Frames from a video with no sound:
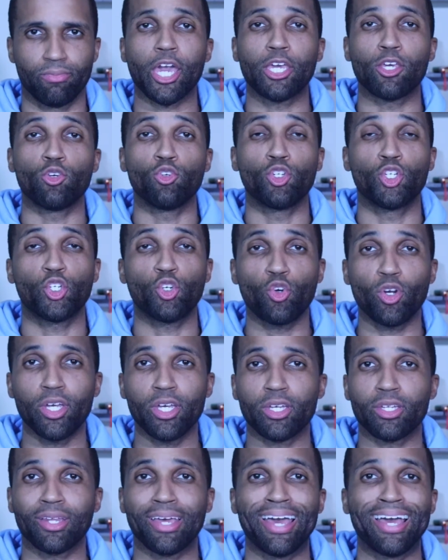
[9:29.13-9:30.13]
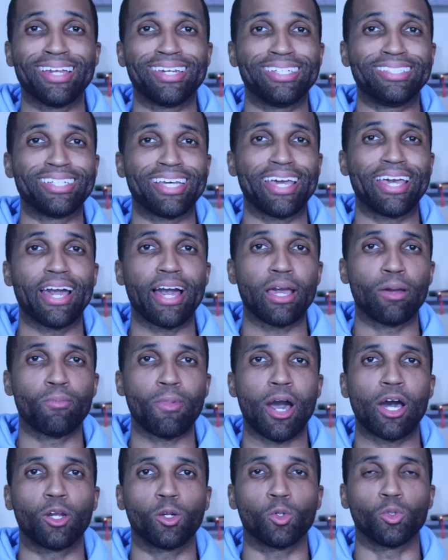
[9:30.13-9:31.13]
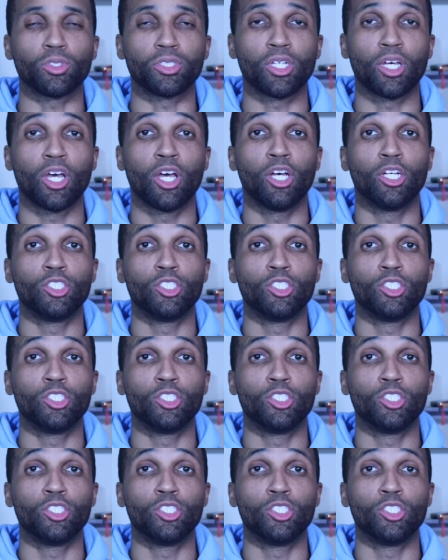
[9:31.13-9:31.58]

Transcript: And you train these AI models